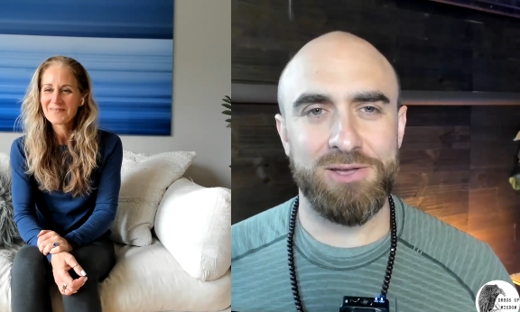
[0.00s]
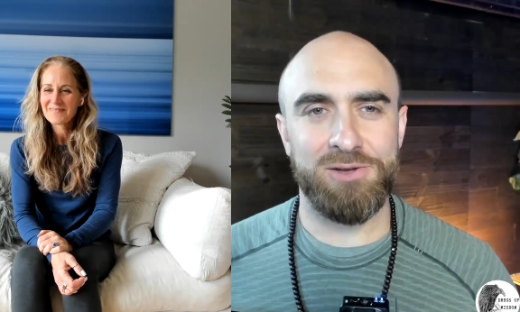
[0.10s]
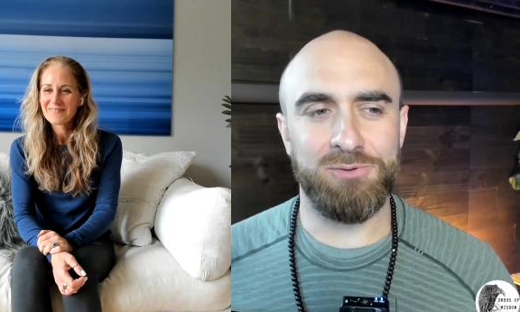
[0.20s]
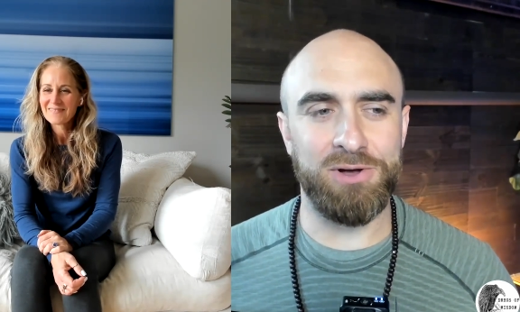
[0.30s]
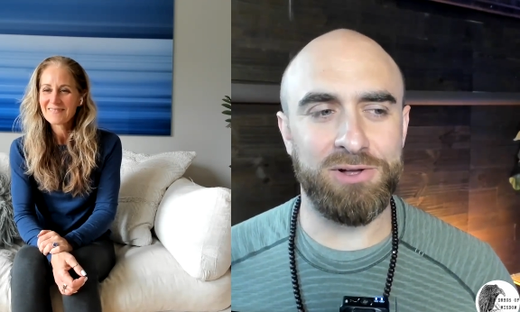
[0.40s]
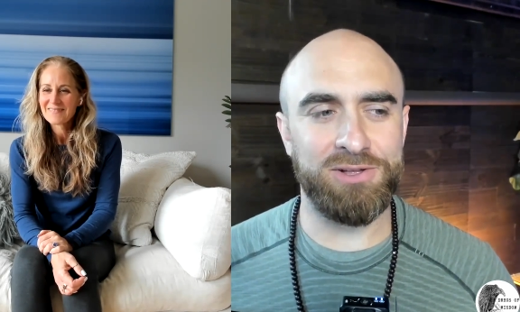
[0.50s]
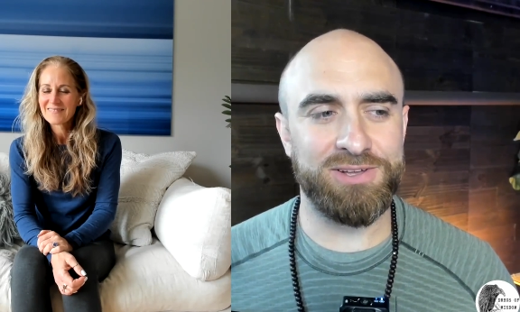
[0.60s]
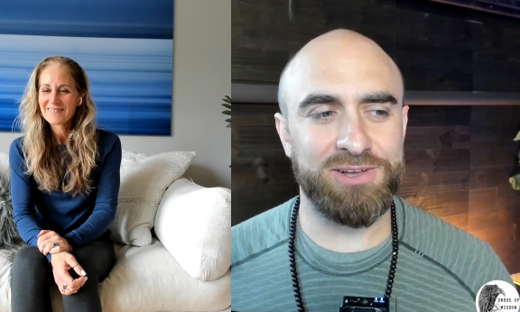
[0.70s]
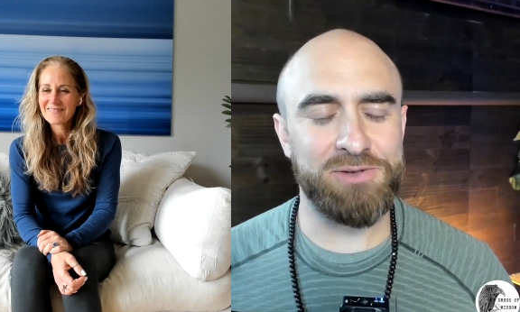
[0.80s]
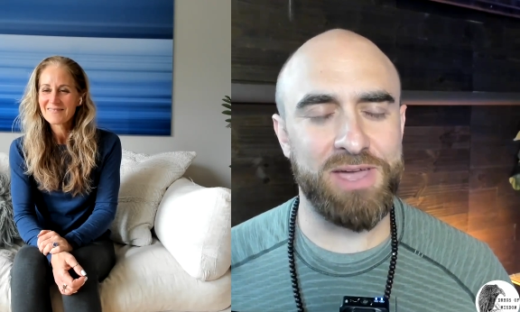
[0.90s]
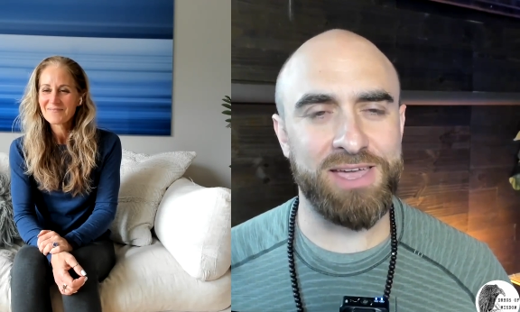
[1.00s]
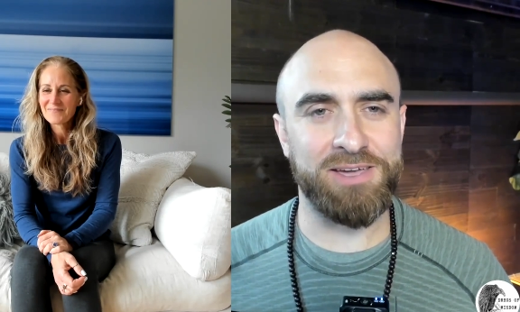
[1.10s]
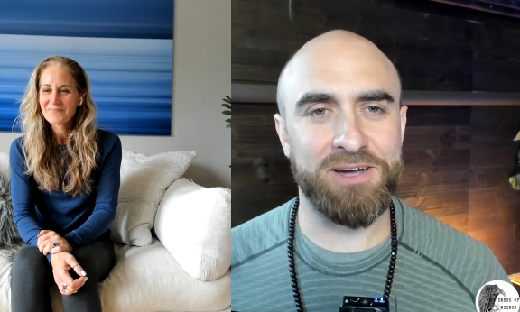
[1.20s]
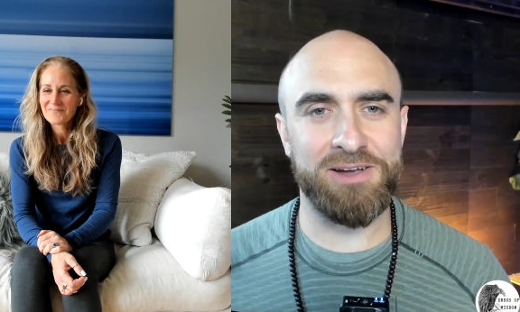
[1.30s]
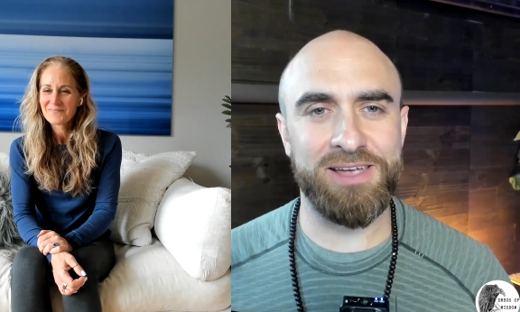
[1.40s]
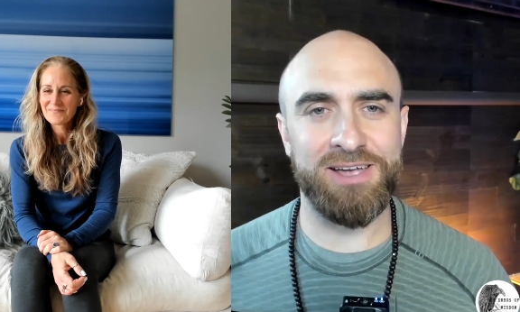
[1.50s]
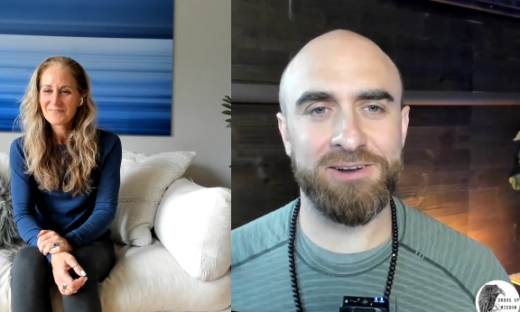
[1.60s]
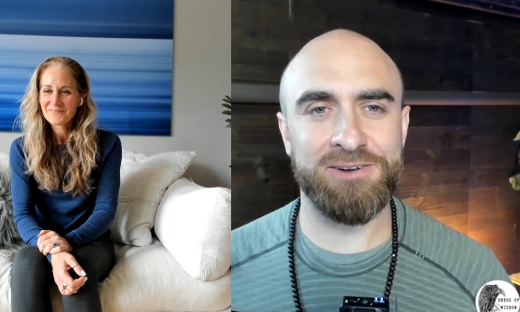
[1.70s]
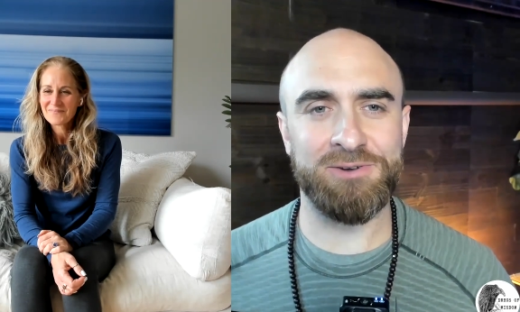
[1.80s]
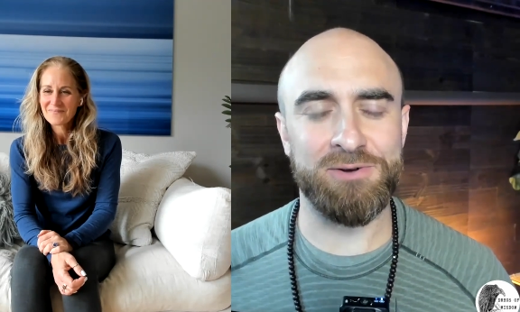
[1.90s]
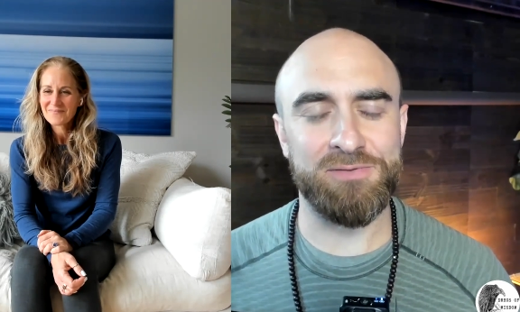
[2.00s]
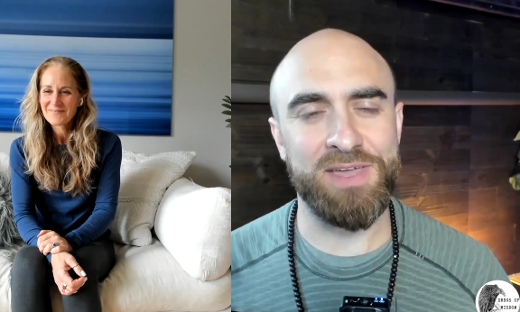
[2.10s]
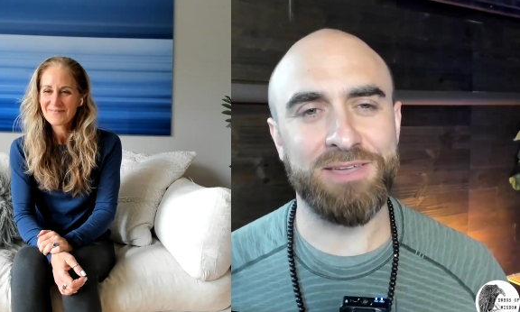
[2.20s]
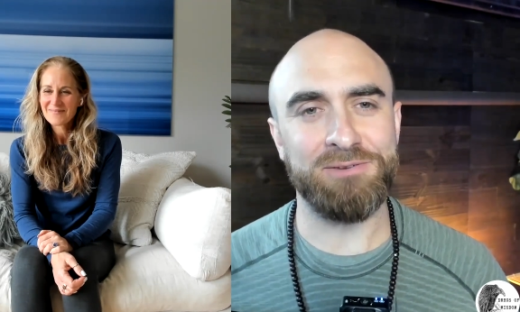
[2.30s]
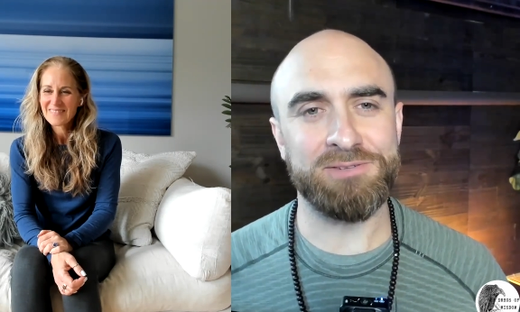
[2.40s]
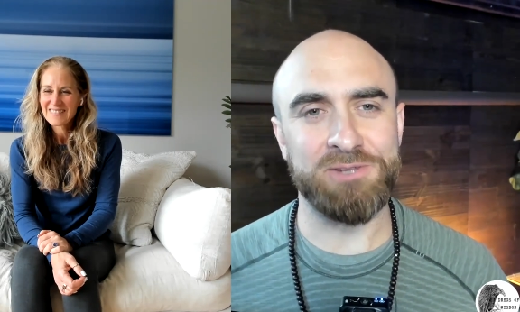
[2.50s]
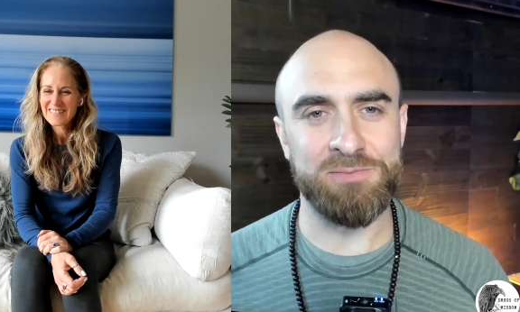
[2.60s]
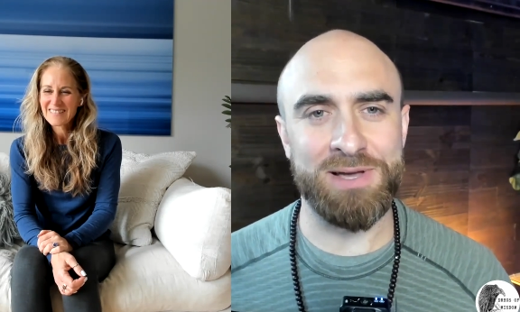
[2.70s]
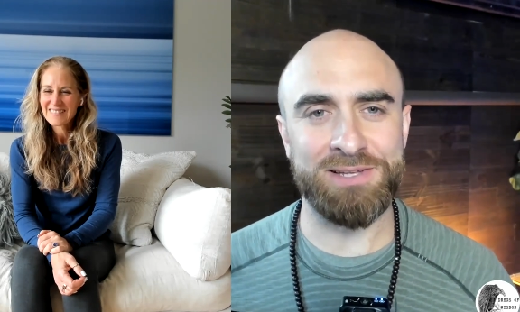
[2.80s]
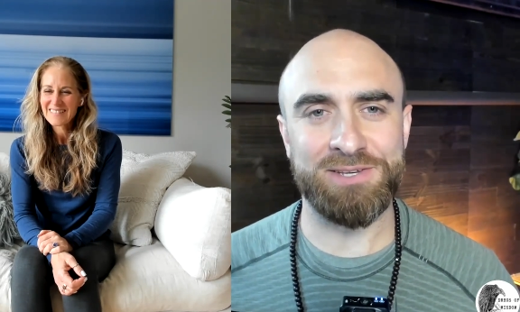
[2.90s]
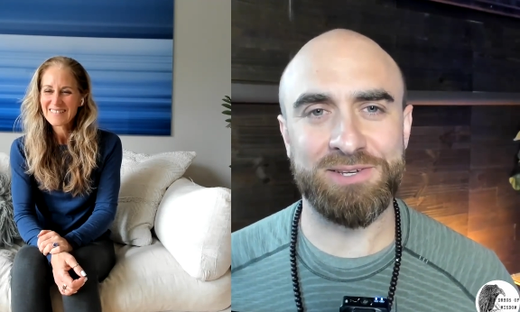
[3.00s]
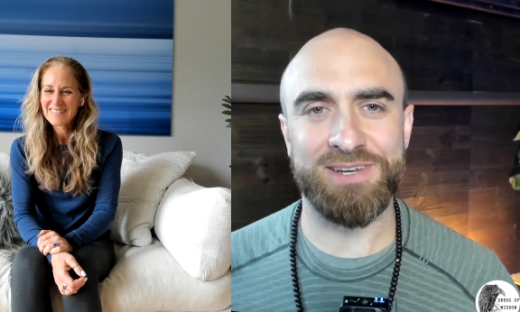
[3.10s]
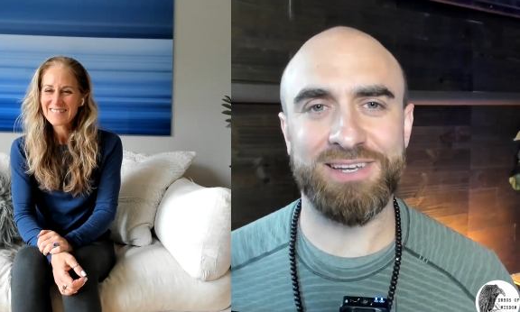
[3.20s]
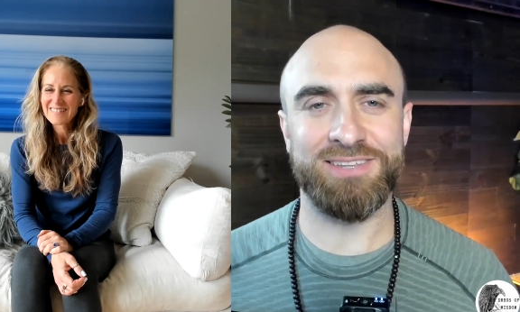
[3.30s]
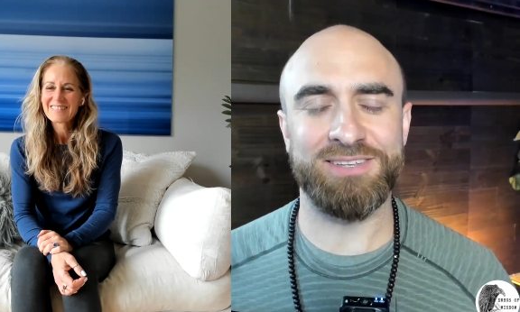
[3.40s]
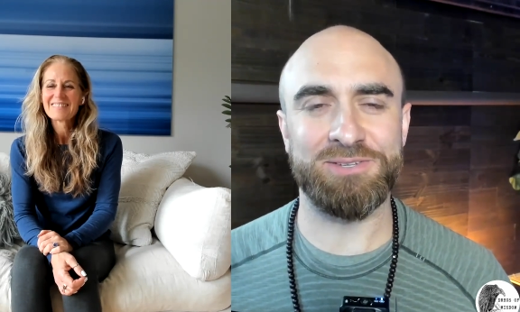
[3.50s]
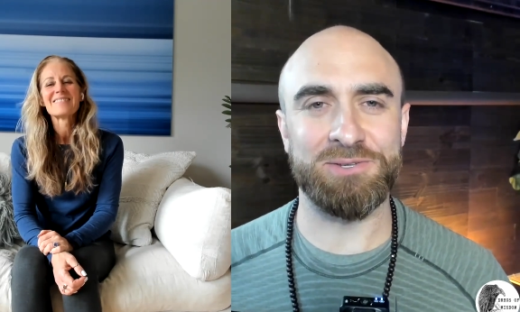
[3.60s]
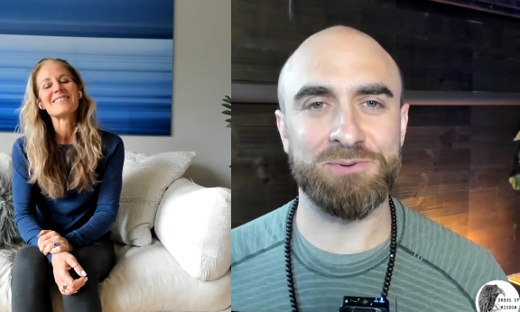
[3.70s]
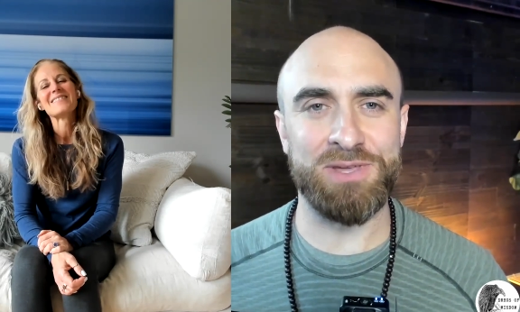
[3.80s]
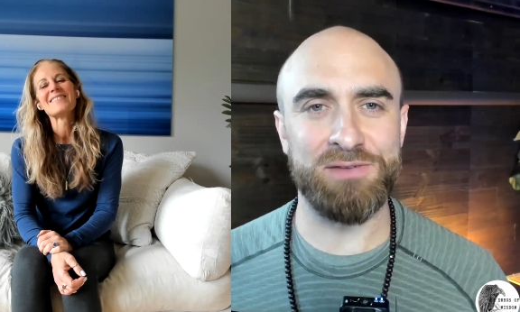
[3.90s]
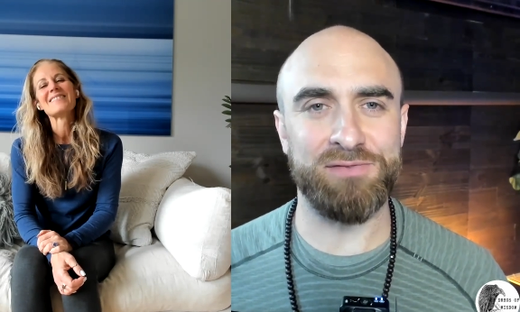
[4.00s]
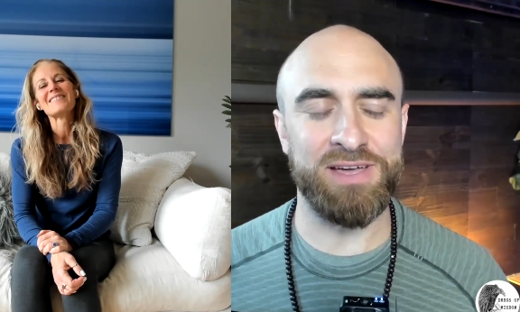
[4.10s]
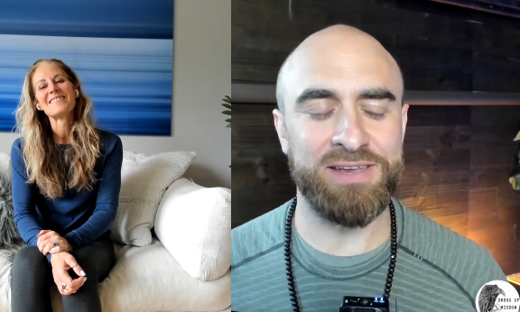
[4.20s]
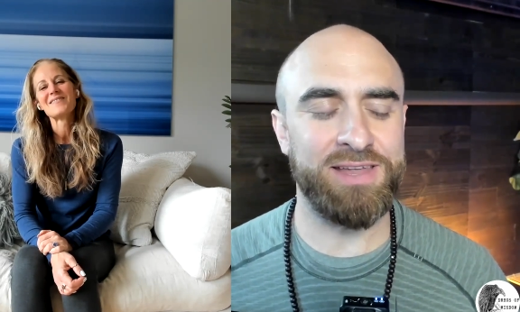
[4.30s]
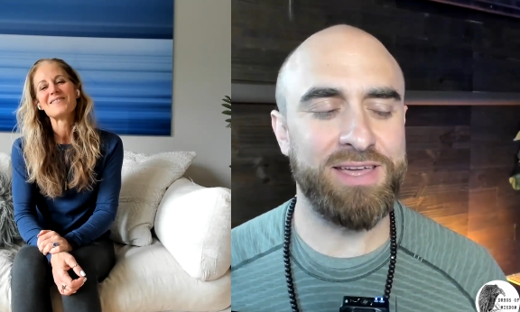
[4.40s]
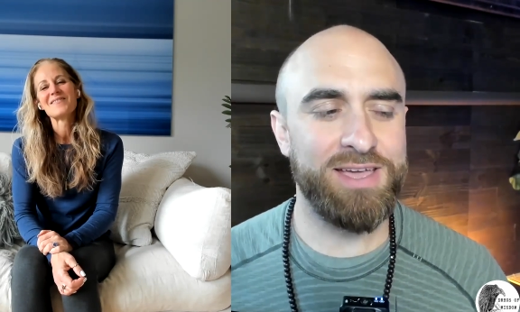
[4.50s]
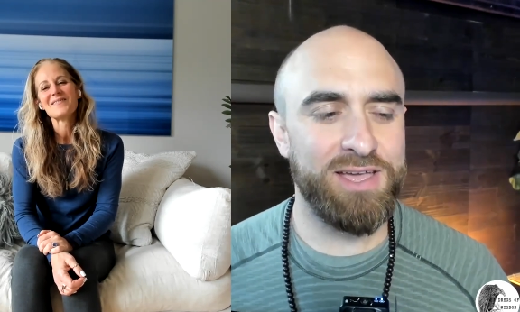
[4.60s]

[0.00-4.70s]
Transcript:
Speaker 1: Well, okay, Kari Harendorf, thank you so much. This was really fun.